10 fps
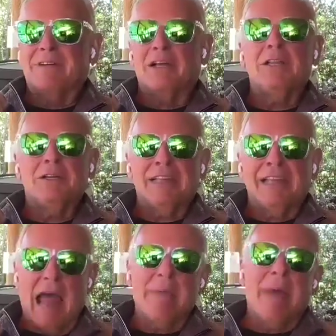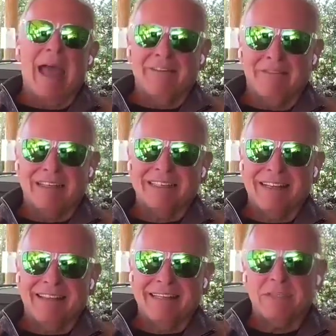clearly I
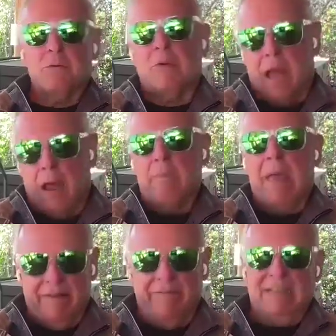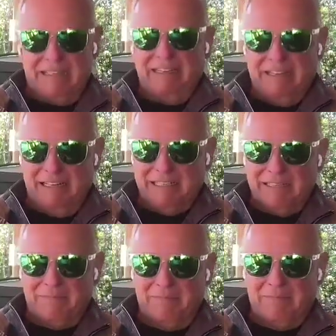manifested this without manifesting
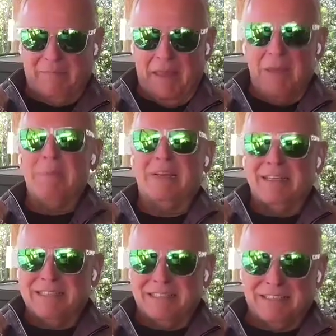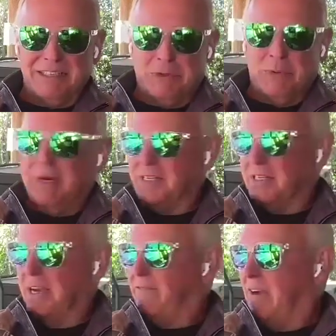this. Because the
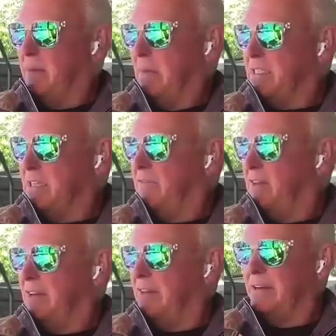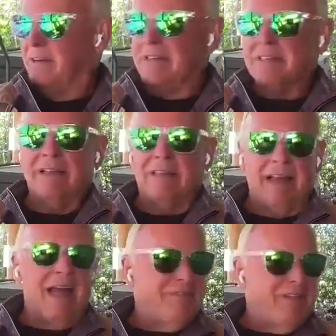situation I find myself in here is like,
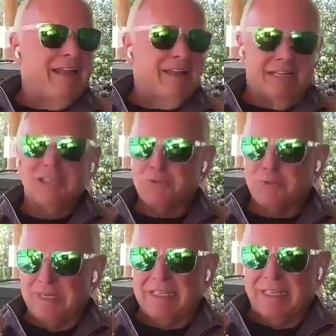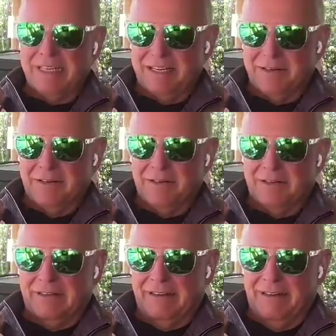I've got luxuries here.
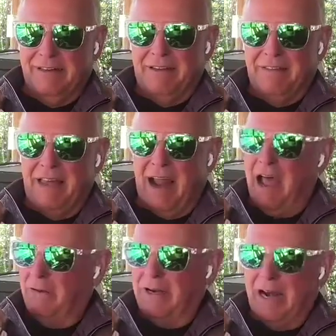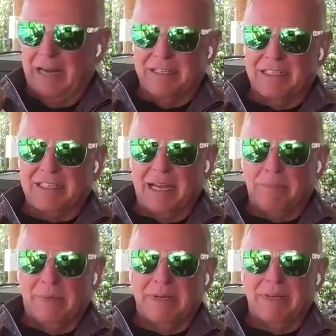How did I just step
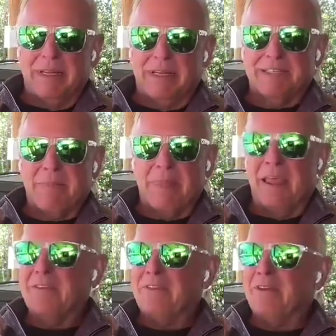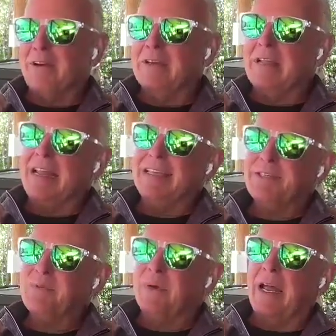into this? There are
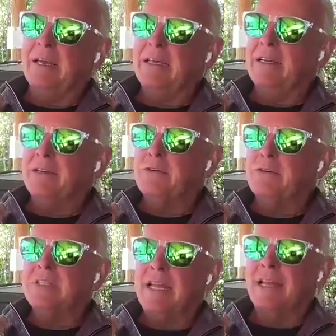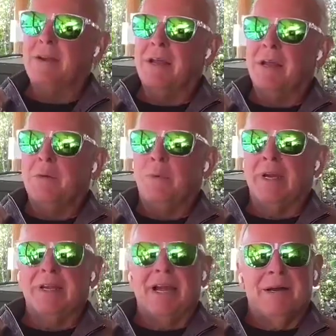days when I can understand what